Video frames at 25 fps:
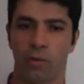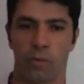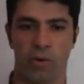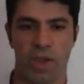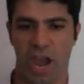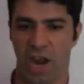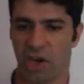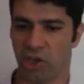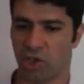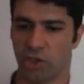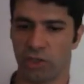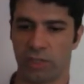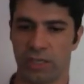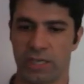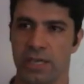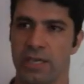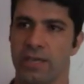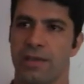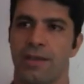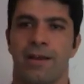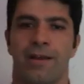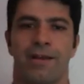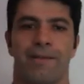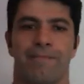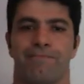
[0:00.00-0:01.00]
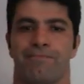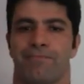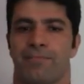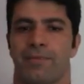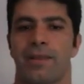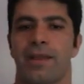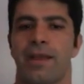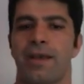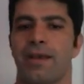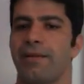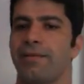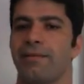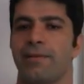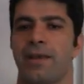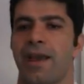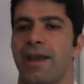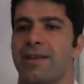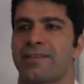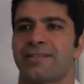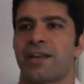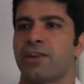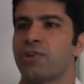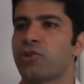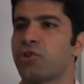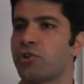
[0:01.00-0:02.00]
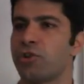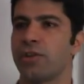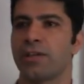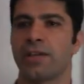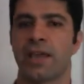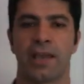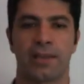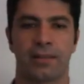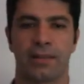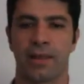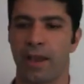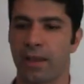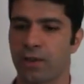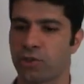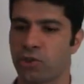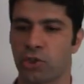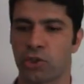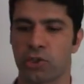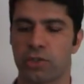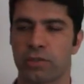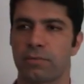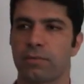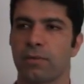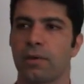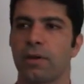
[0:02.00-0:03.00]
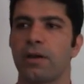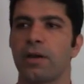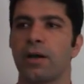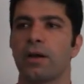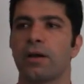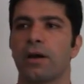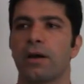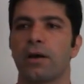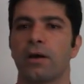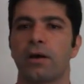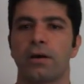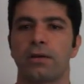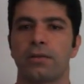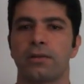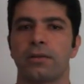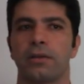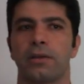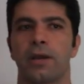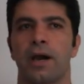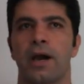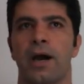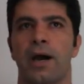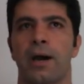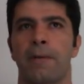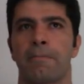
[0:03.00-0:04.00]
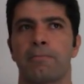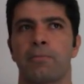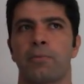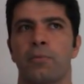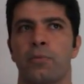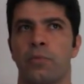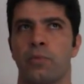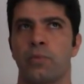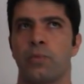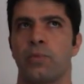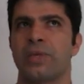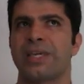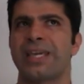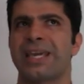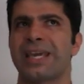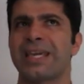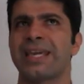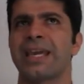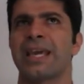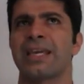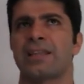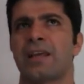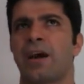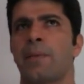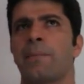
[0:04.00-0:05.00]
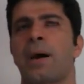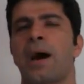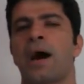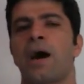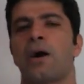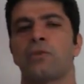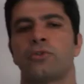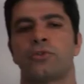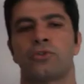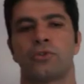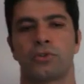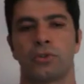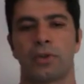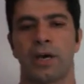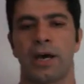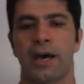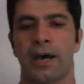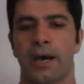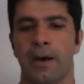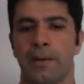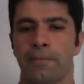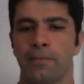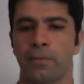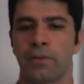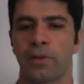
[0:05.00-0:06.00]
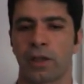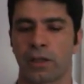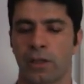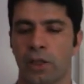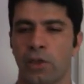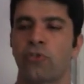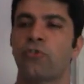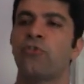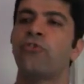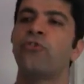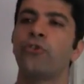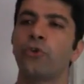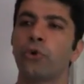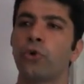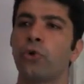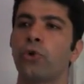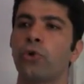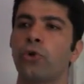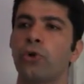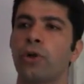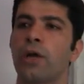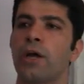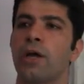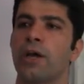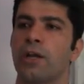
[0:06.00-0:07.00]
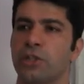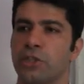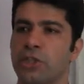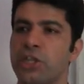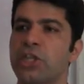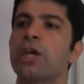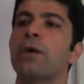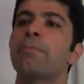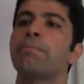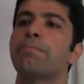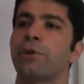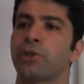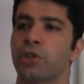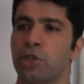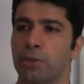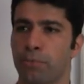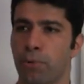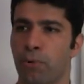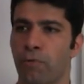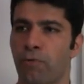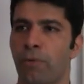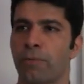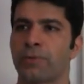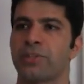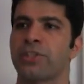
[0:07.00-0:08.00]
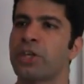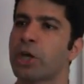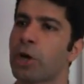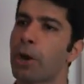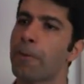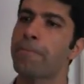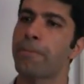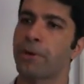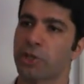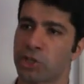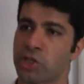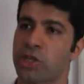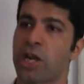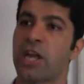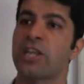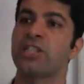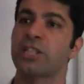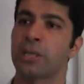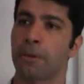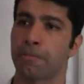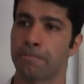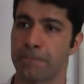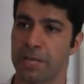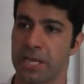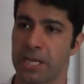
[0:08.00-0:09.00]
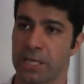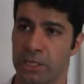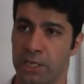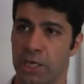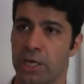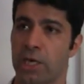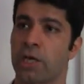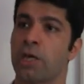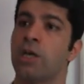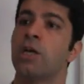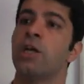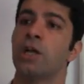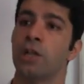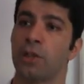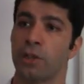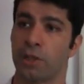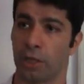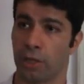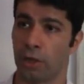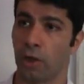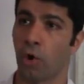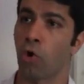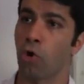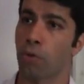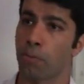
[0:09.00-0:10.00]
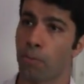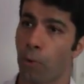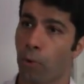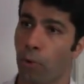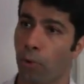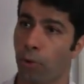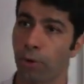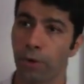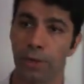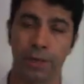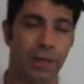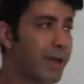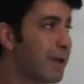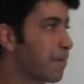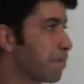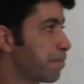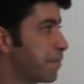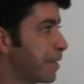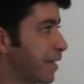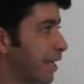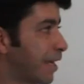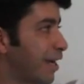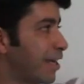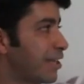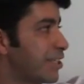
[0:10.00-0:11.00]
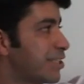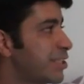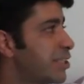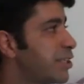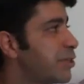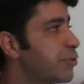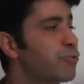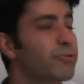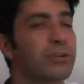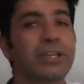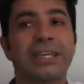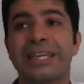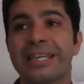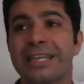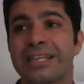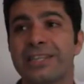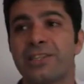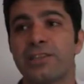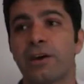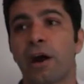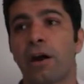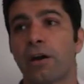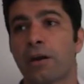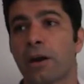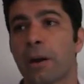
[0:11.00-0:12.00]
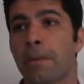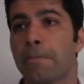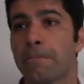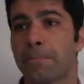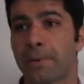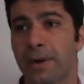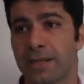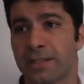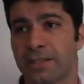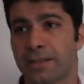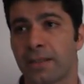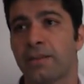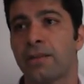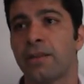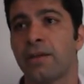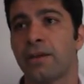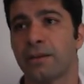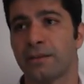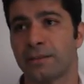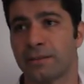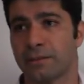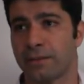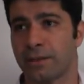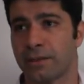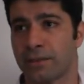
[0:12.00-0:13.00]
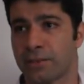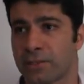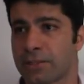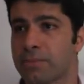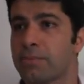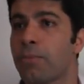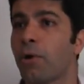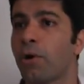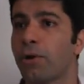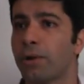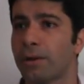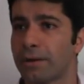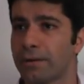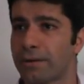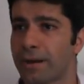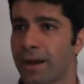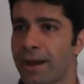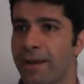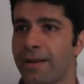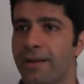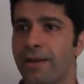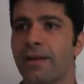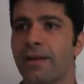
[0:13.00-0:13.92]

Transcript: we actually essentially get like just we can get about like the full decompression performance. Decompression ends up being the long pole because the reads are compressed and they're smaller, right?